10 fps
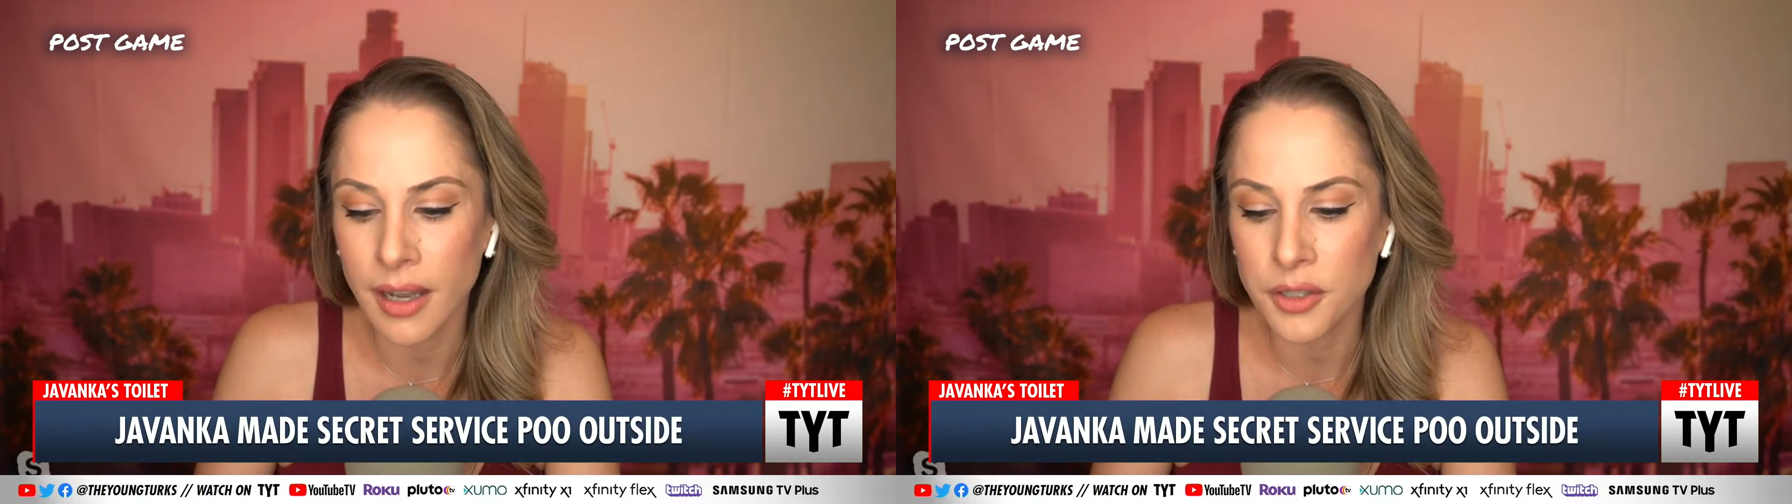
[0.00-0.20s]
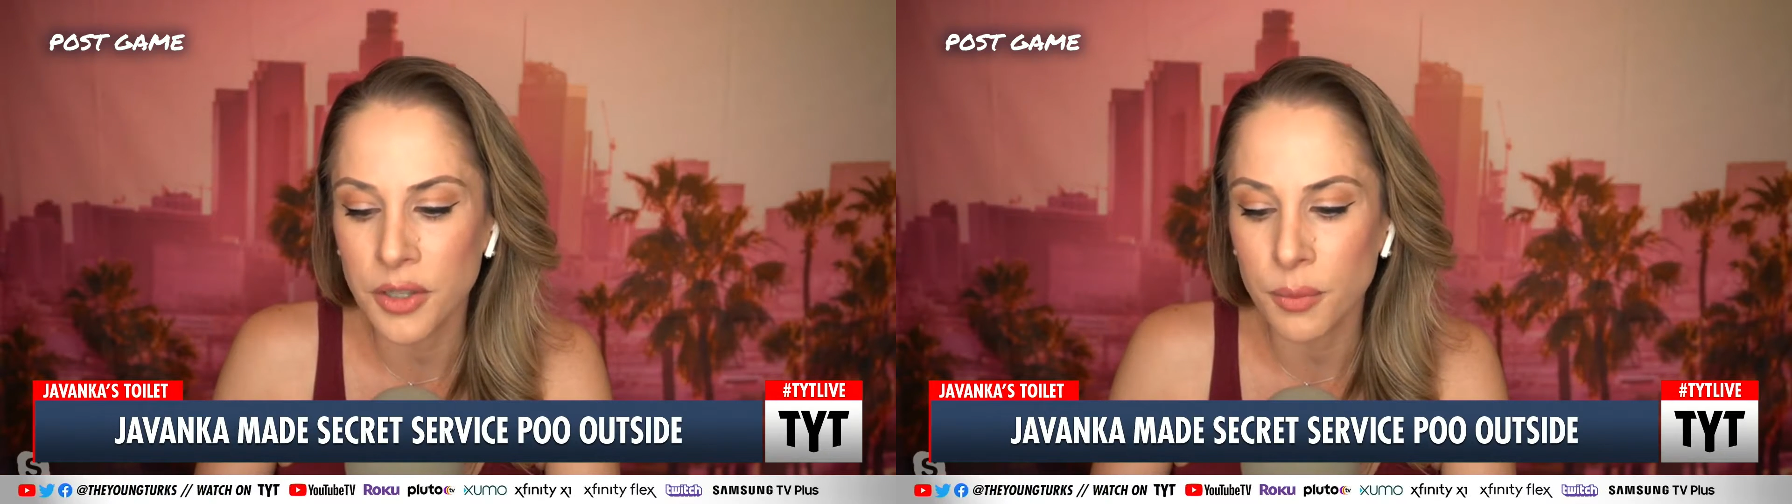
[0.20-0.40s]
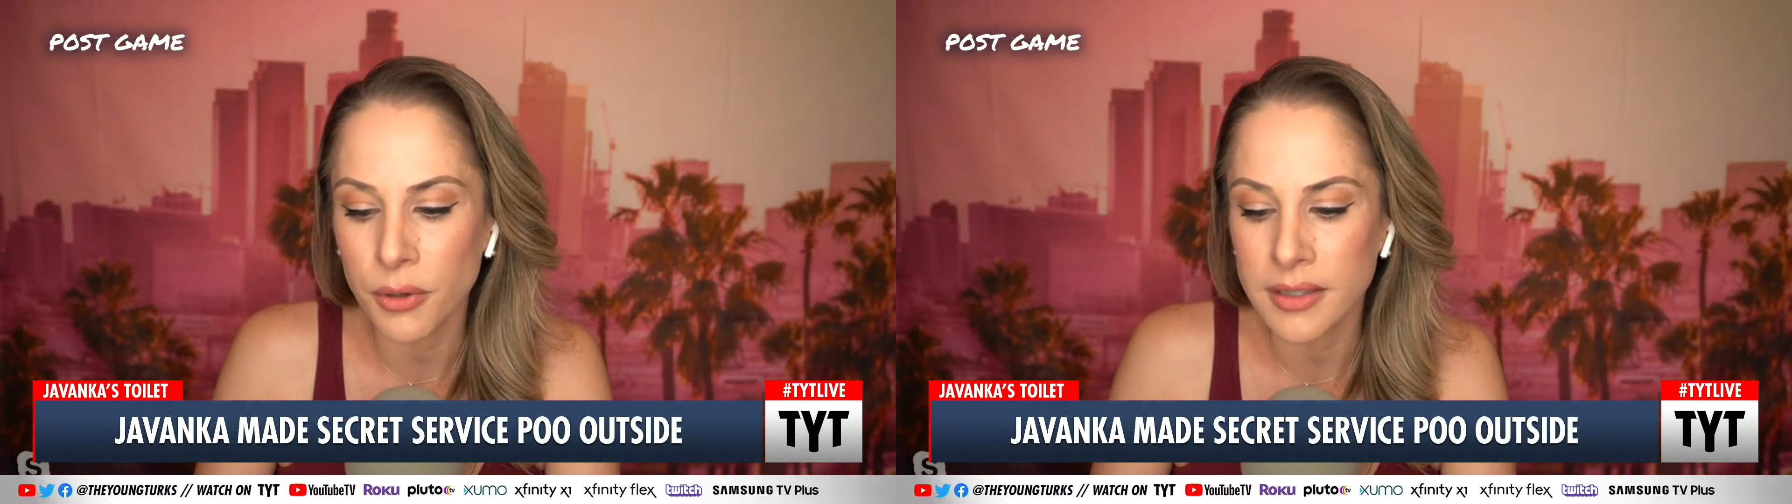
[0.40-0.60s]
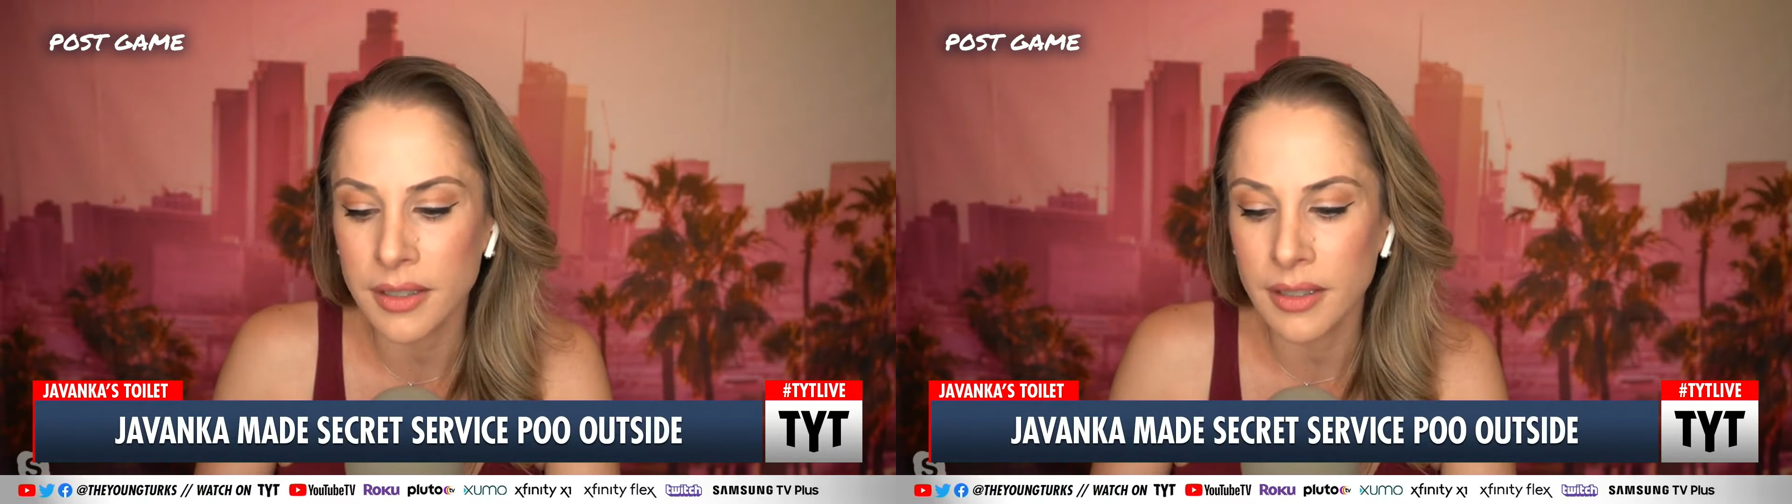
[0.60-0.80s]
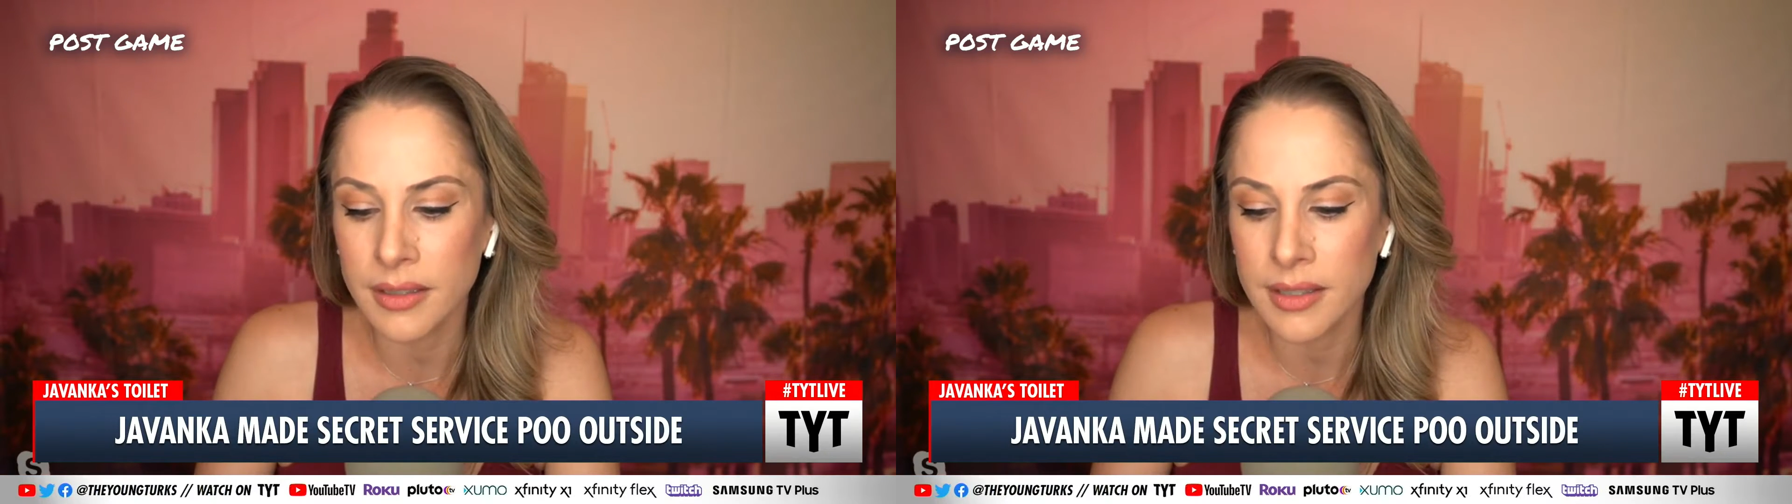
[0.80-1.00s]
uh, to the
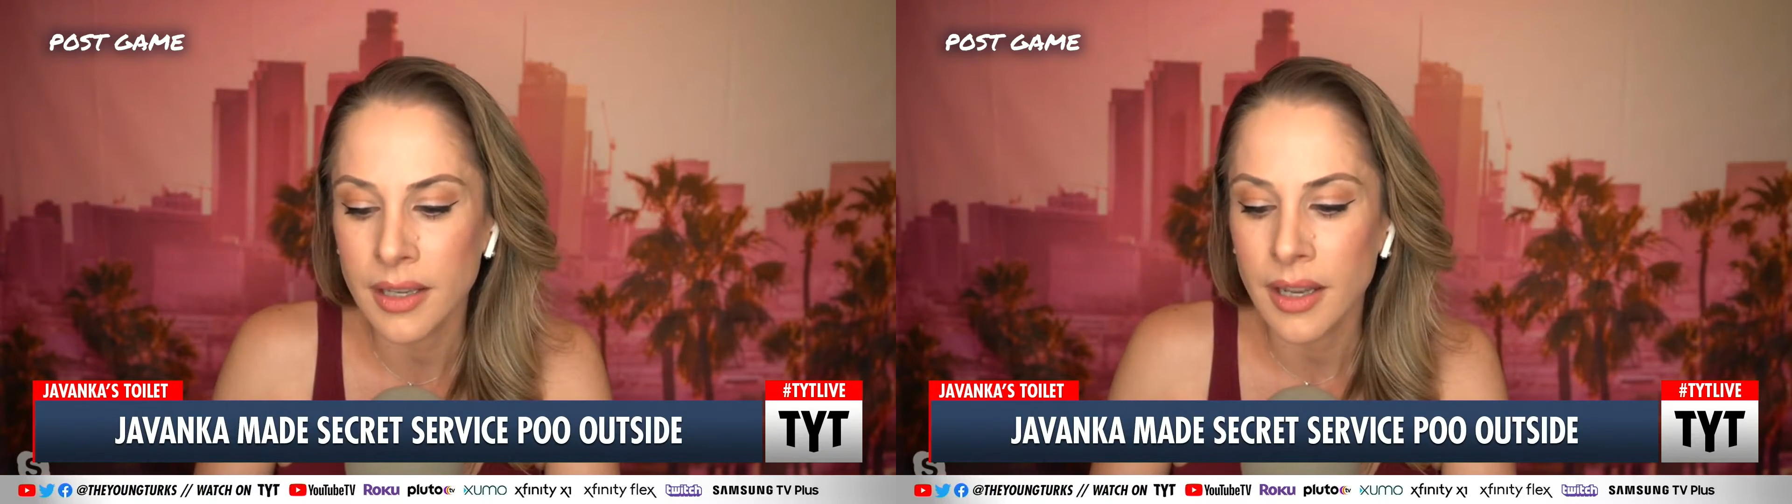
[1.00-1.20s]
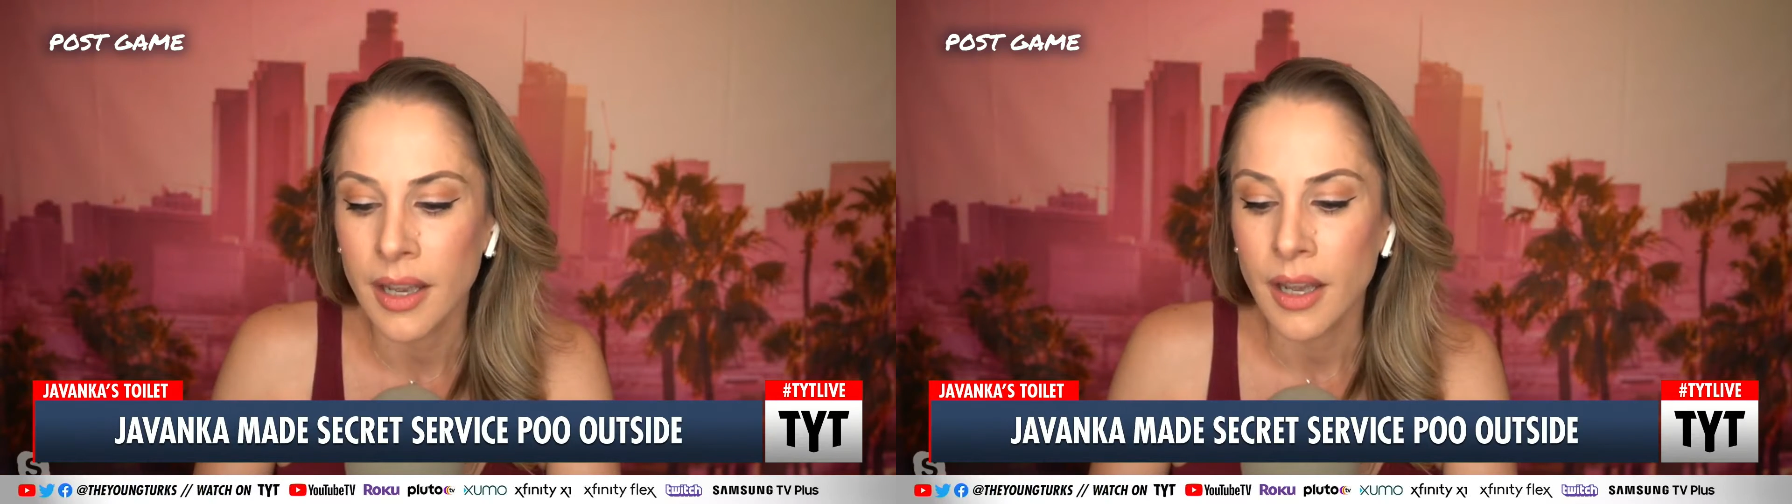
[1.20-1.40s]
president's